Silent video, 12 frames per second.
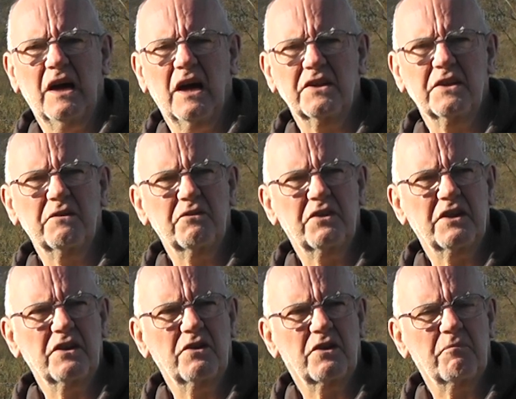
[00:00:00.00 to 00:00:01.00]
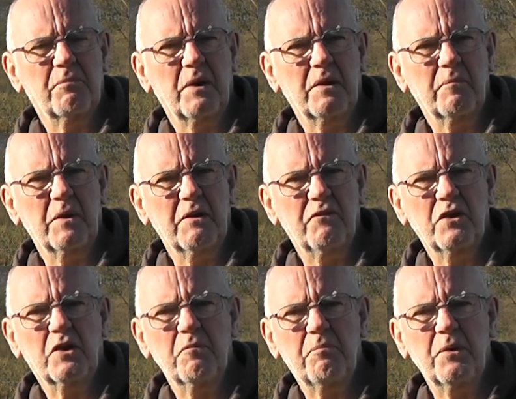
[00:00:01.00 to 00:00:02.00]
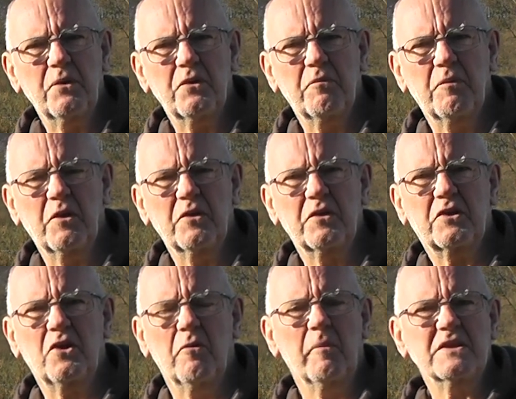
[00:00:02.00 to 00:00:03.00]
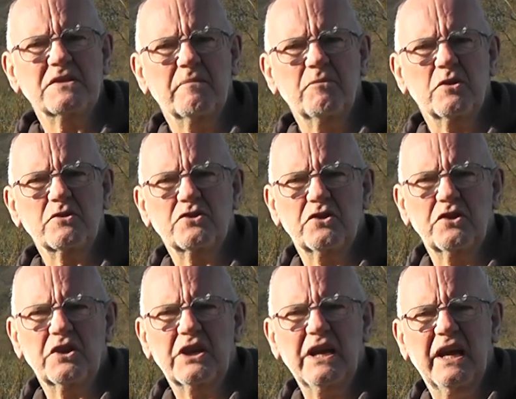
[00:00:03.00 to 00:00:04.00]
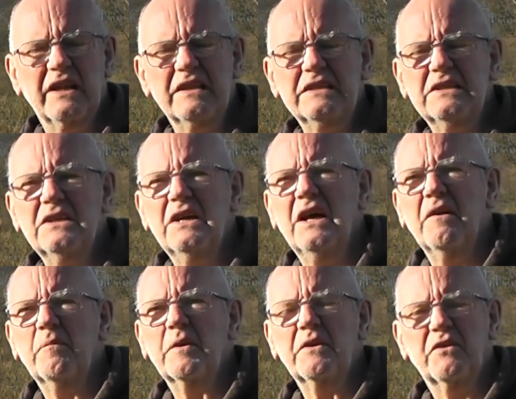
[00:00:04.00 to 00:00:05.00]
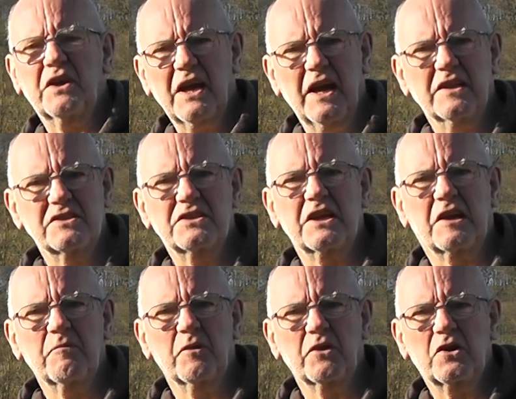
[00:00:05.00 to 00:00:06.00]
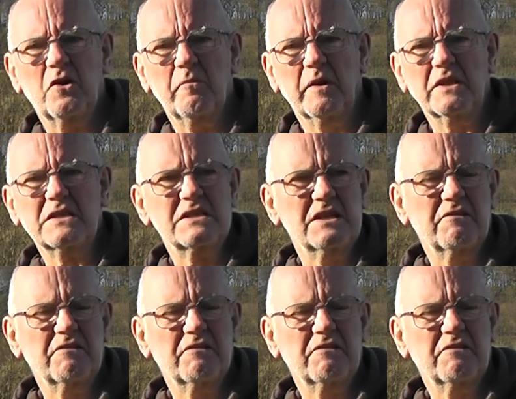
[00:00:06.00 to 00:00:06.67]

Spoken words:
I don't think you can pay. If you can put them on the comments, I'm not sure you can. But if you can, stick them on the comments.